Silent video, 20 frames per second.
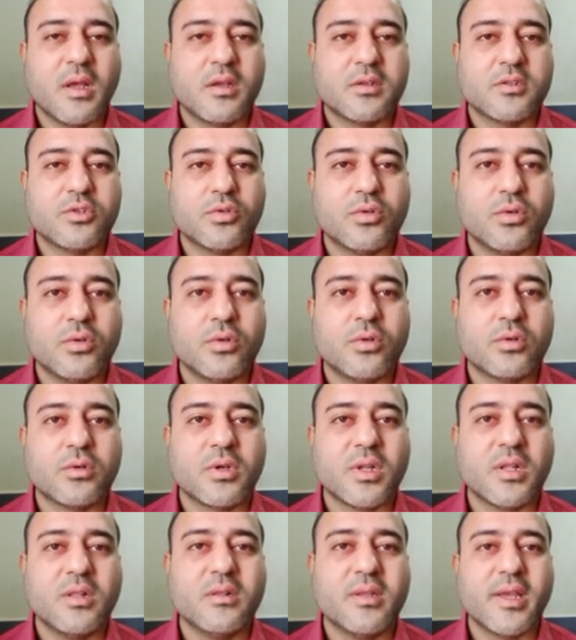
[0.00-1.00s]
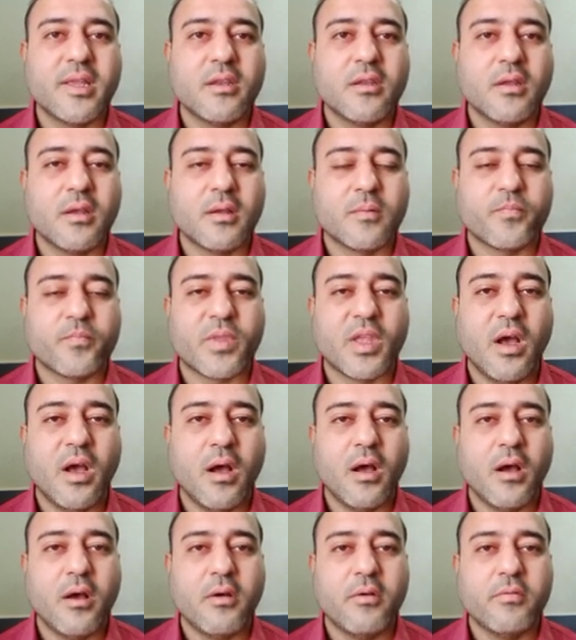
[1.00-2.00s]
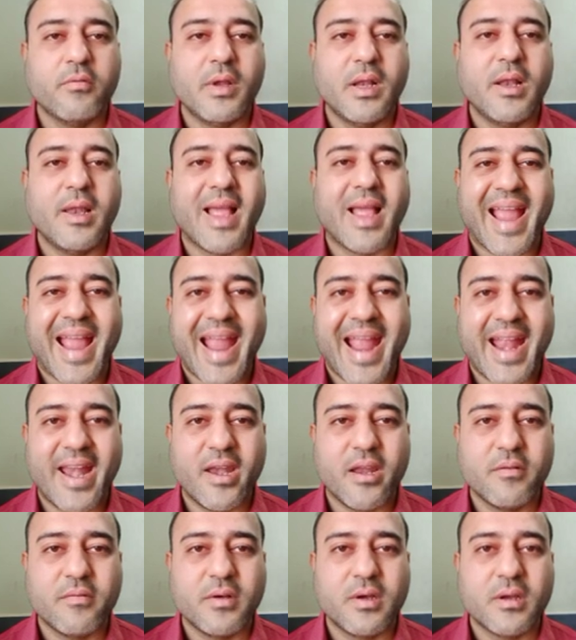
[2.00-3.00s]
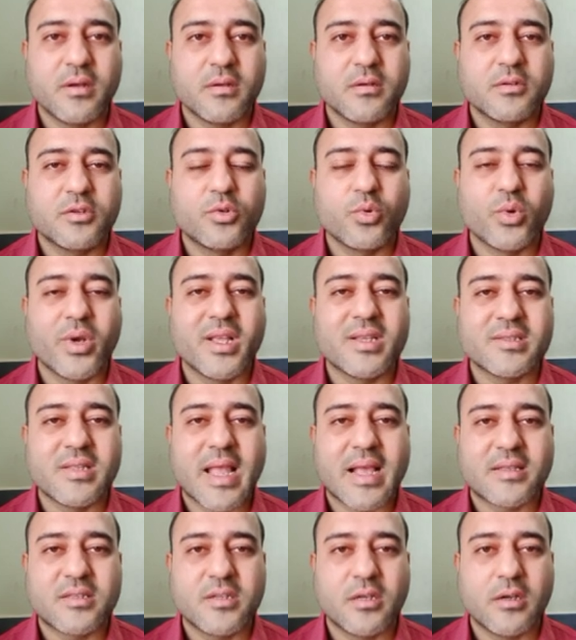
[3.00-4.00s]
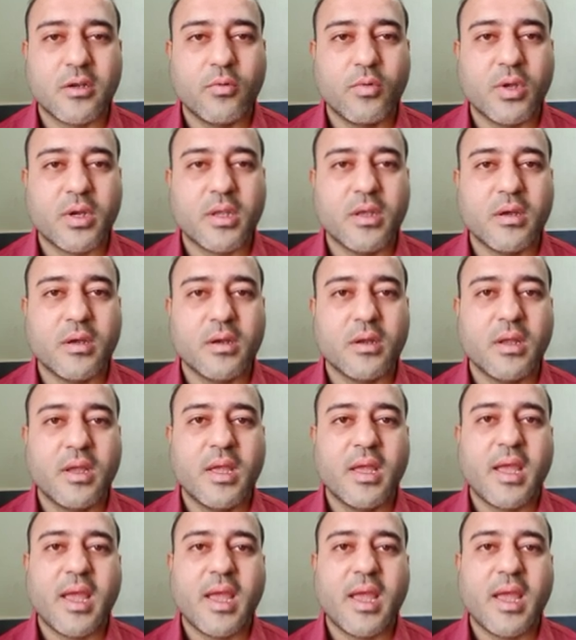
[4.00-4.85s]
So till then we'll end our today's lecture over here,